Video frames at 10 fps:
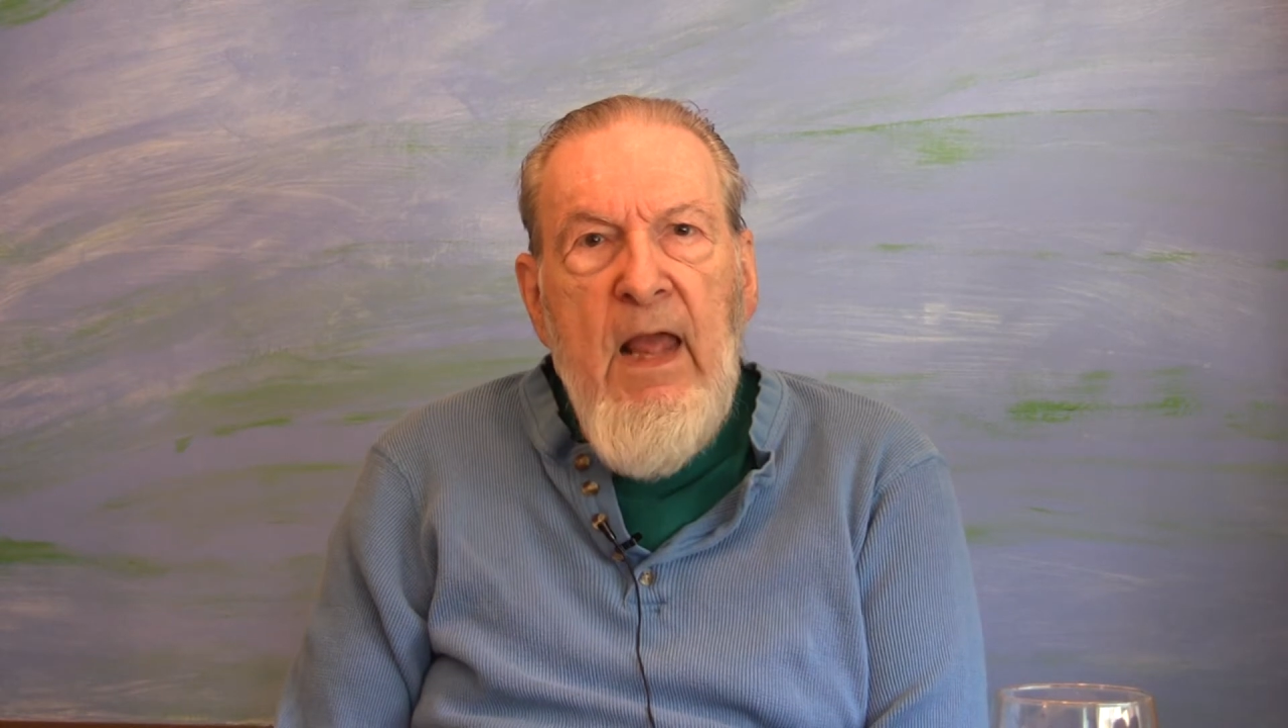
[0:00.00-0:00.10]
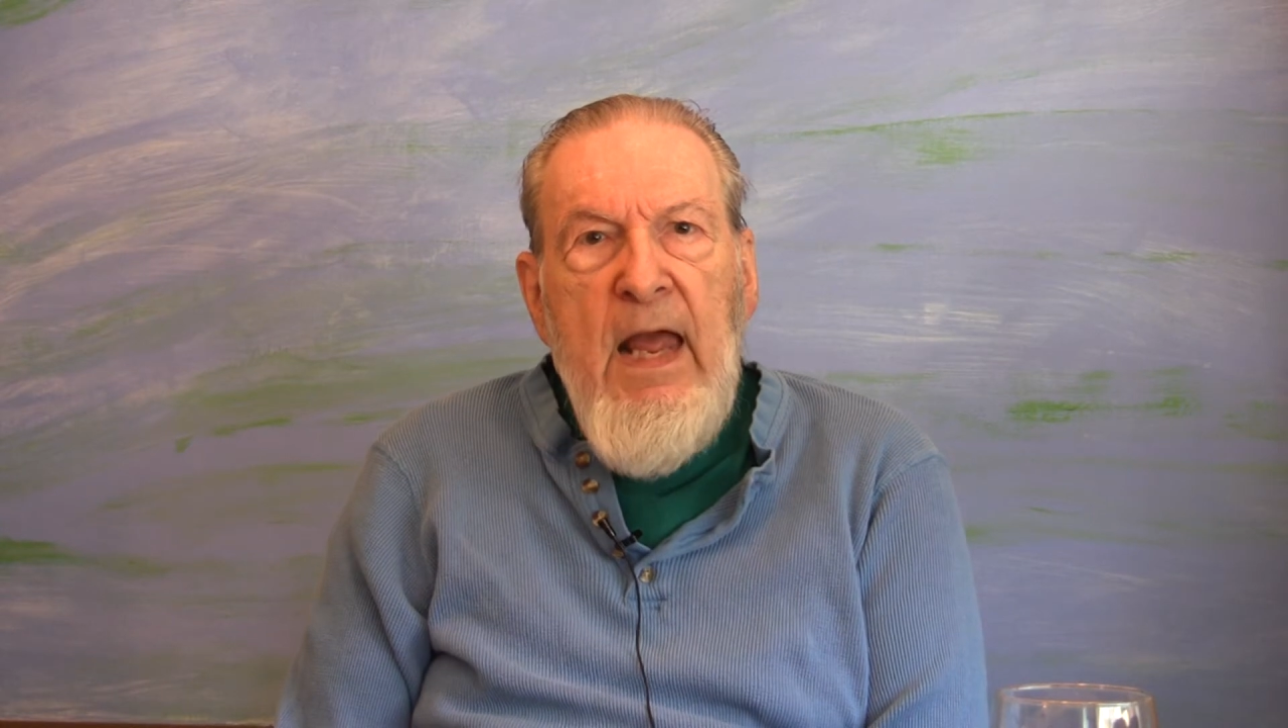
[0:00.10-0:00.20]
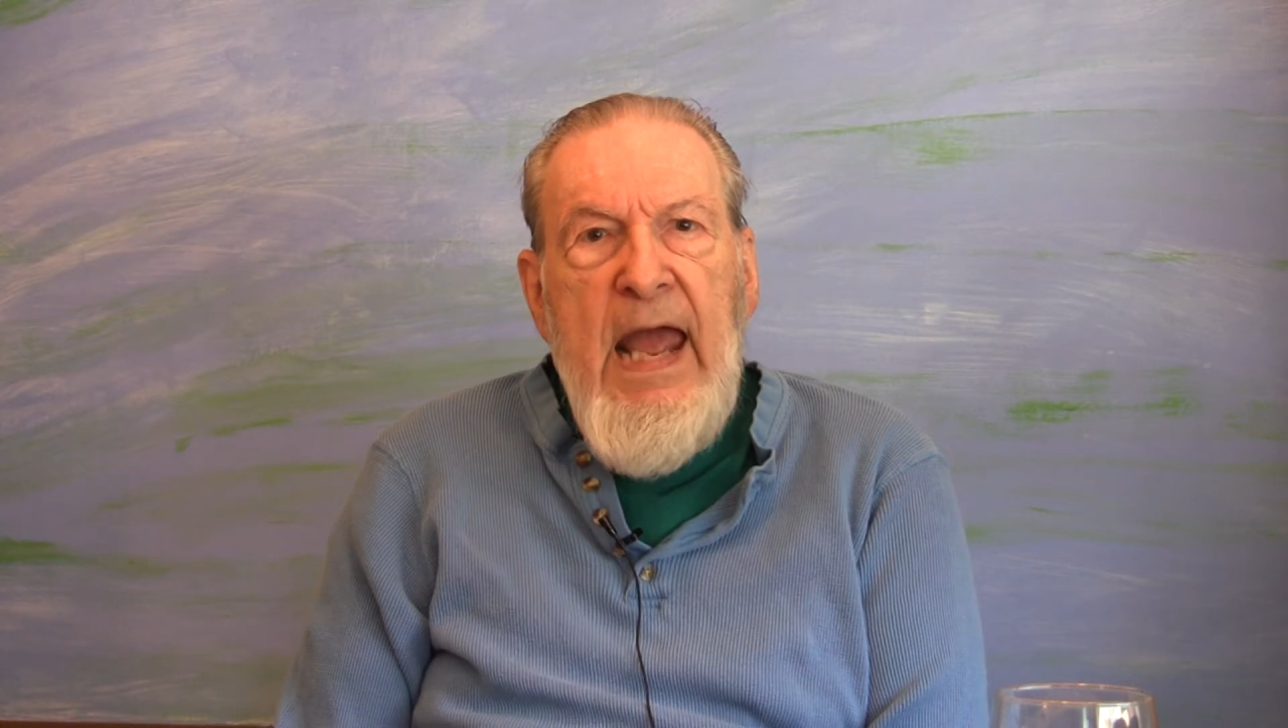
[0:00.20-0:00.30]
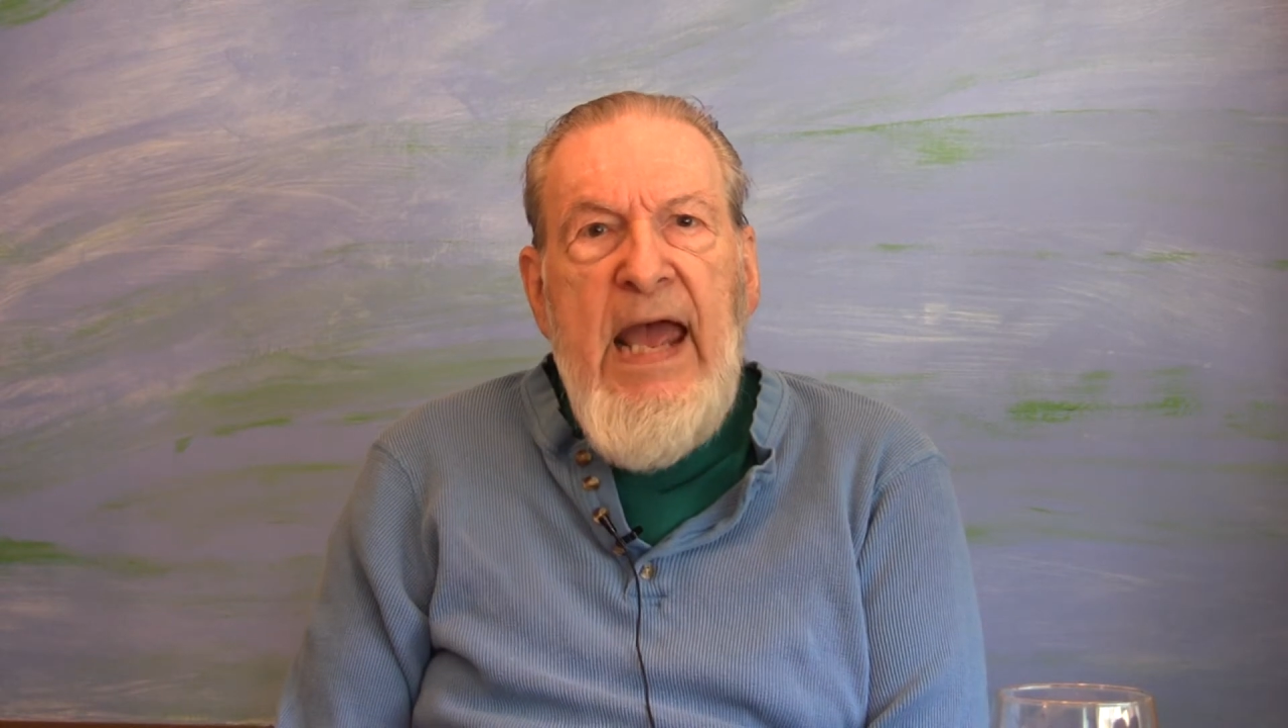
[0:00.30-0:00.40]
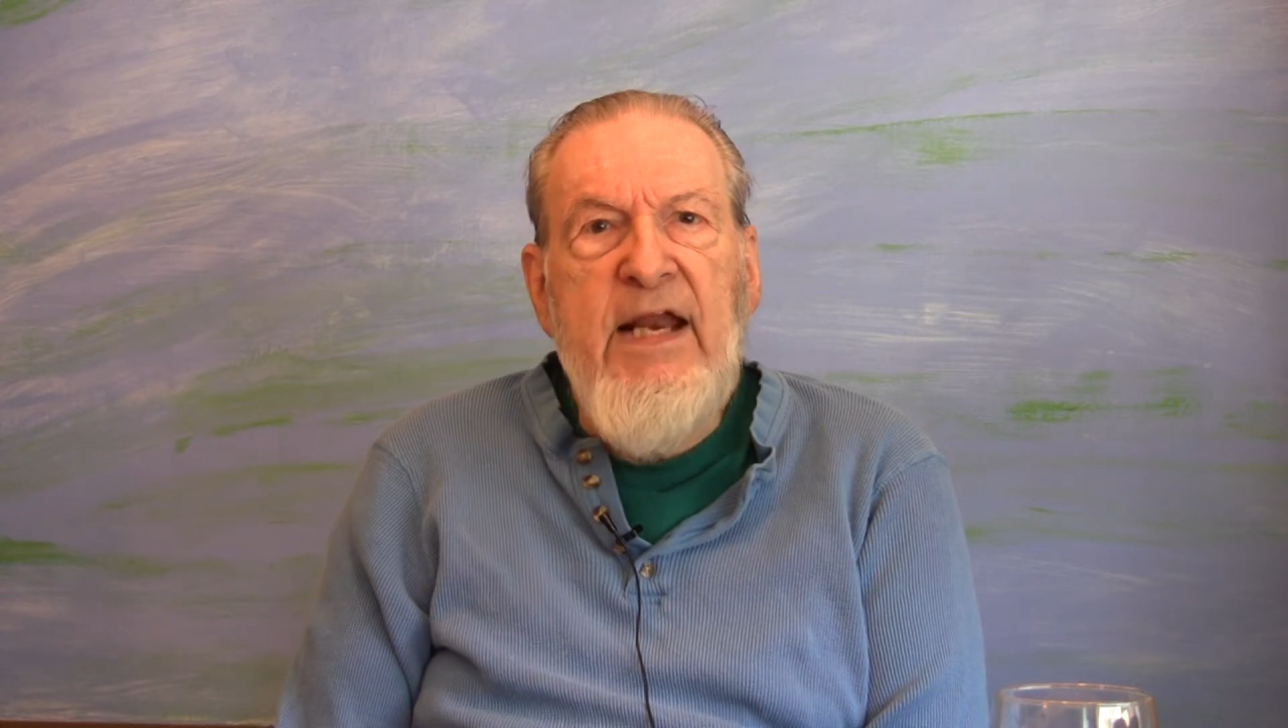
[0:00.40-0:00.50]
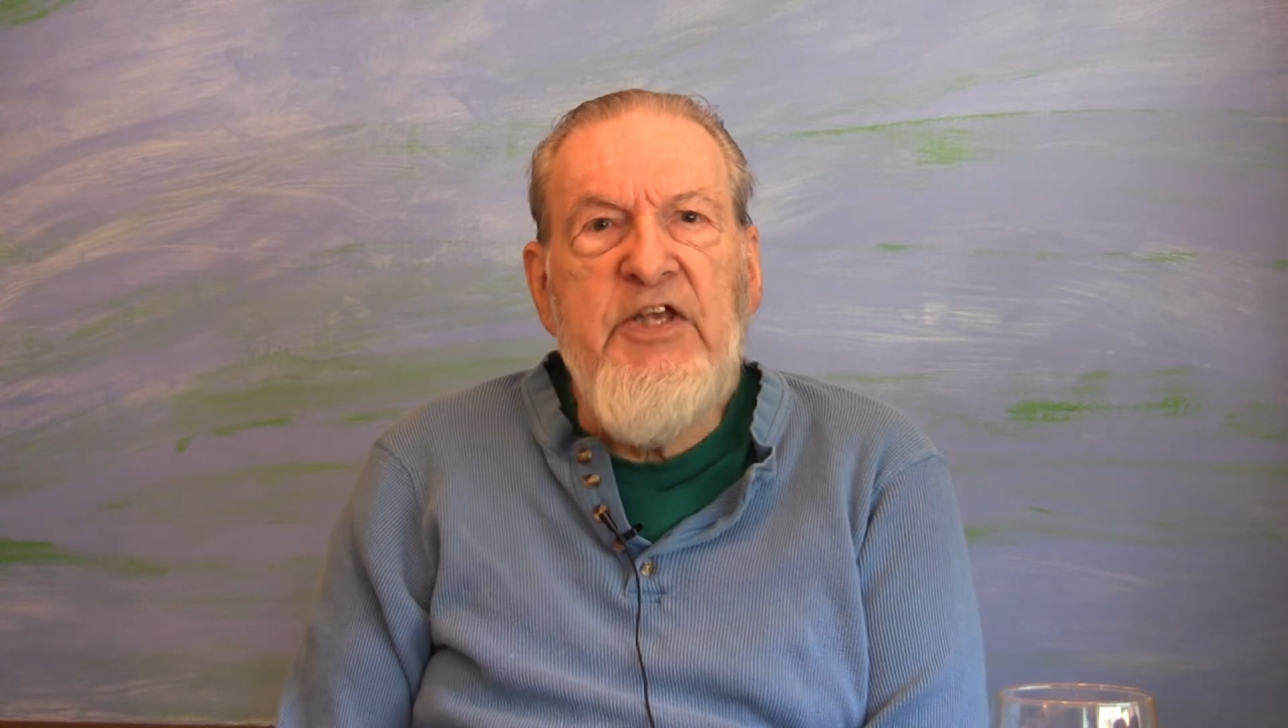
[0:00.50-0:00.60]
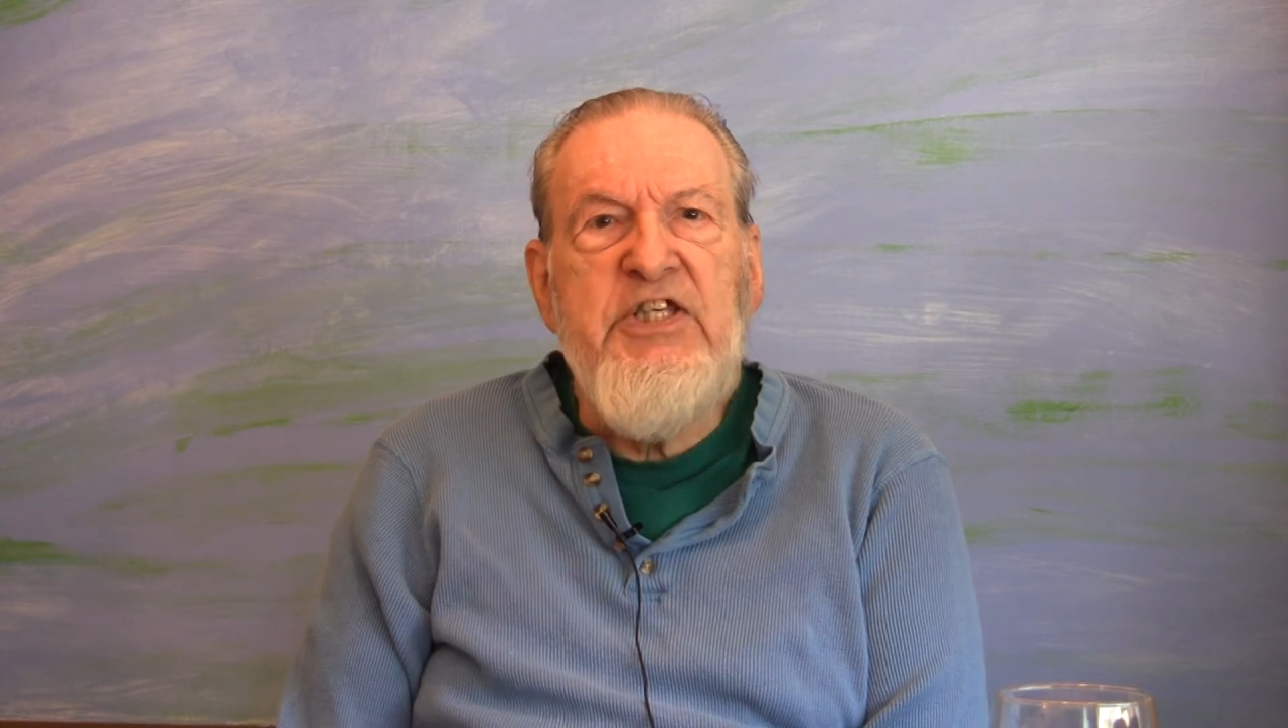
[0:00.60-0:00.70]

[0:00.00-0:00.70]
And a